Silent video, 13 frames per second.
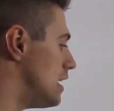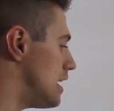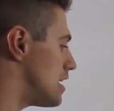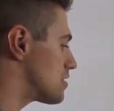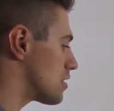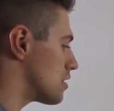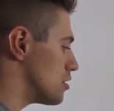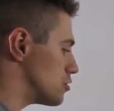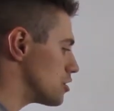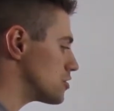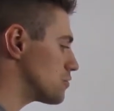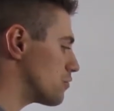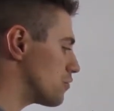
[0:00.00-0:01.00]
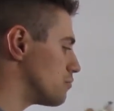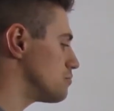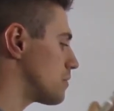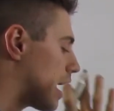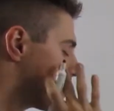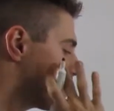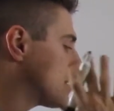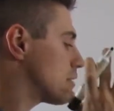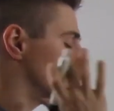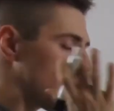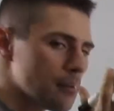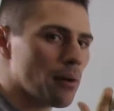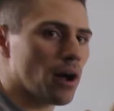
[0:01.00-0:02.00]
is just, I think in
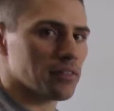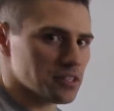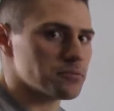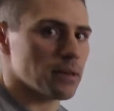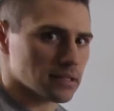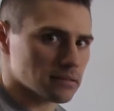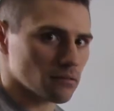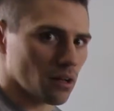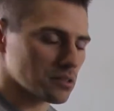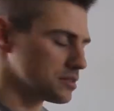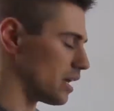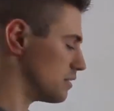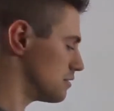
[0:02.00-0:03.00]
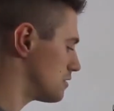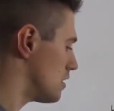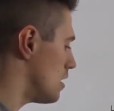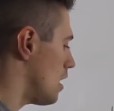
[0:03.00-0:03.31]
my mind this makes a lot of sense.